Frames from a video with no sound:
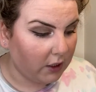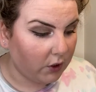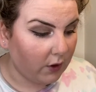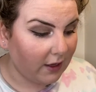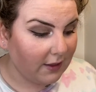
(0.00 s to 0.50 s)
So
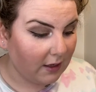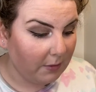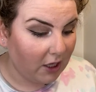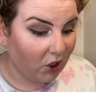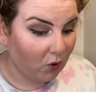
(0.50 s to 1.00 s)
that's going to
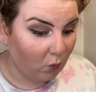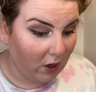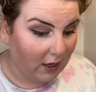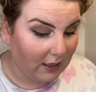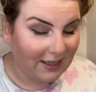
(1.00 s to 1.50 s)
be a good
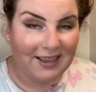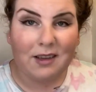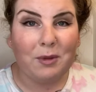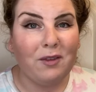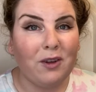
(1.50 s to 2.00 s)
one because it'll
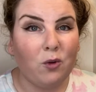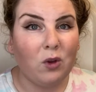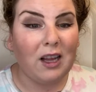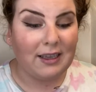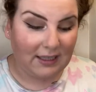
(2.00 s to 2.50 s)
be filled with
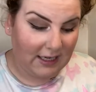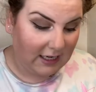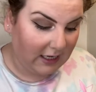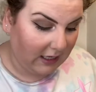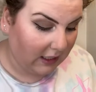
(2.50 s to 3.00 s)
lots of
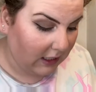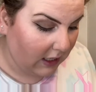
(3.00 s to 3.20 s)
tea.